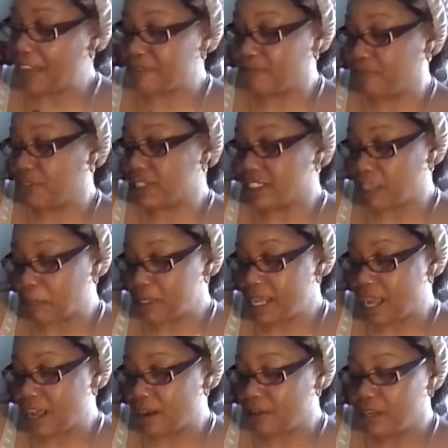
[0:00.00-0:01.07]
For some of
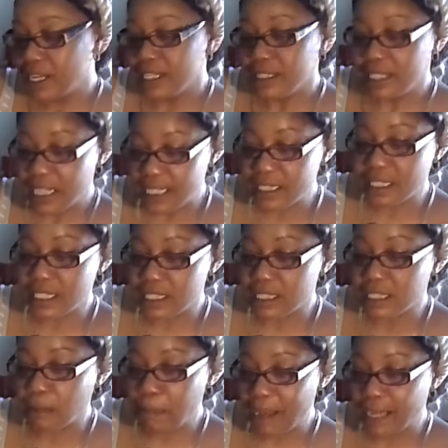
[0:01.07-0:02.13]
y'all, this is
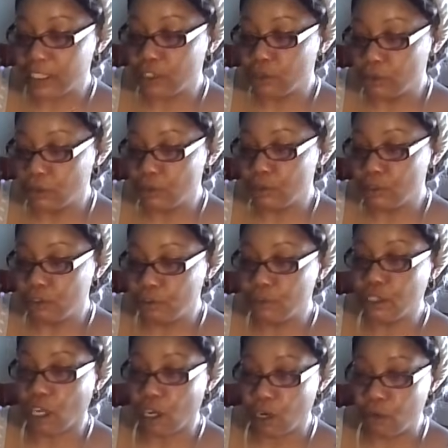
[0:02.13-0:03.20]
somebody who you
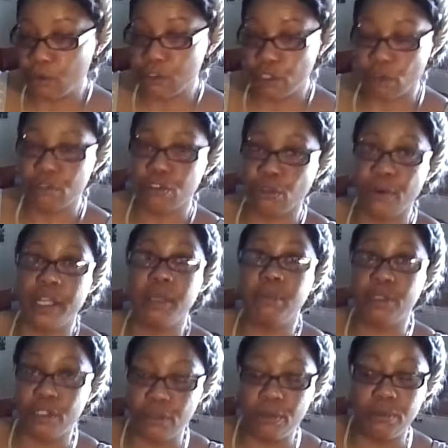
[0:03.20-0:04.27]
told your dream
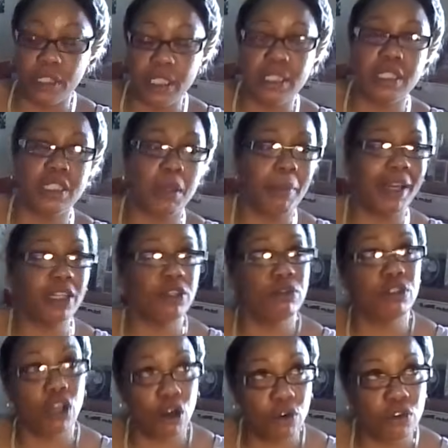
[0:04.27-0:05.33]
to. This is somebody you
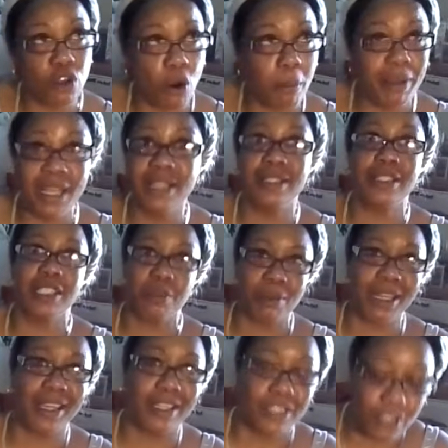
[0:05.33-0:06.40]
told your business
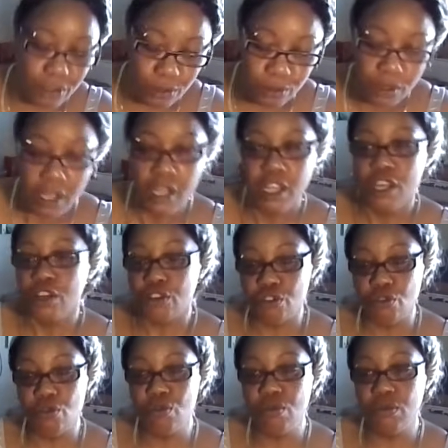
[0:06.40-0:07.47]
plan to.
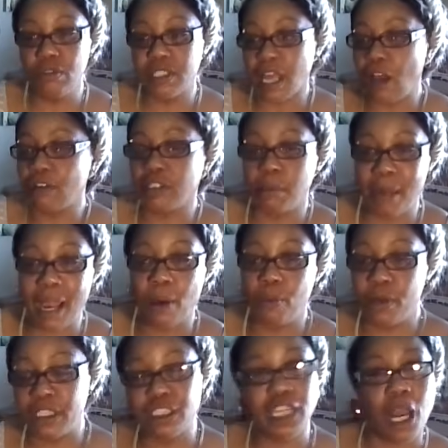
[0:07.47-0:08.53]
You talked about
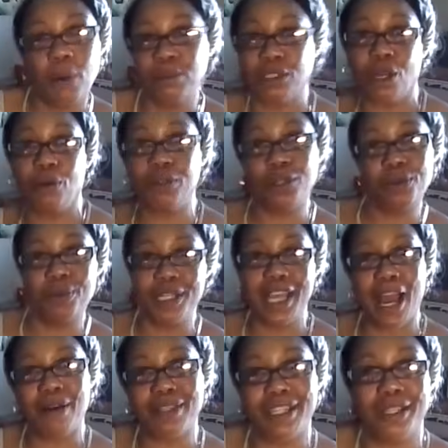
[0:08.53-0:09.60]
what y'all was gonna do when
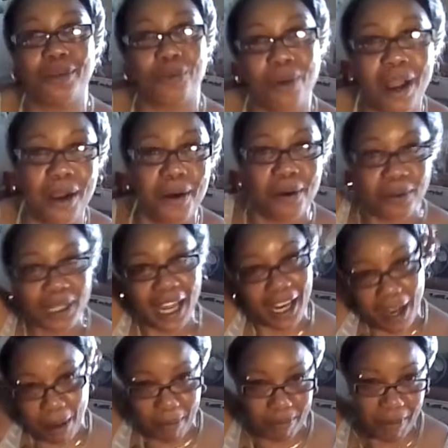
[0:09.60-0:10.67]
y'all get grown. Like,
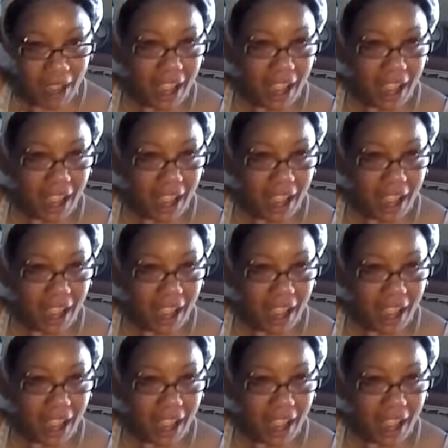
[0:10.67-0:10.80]
I'm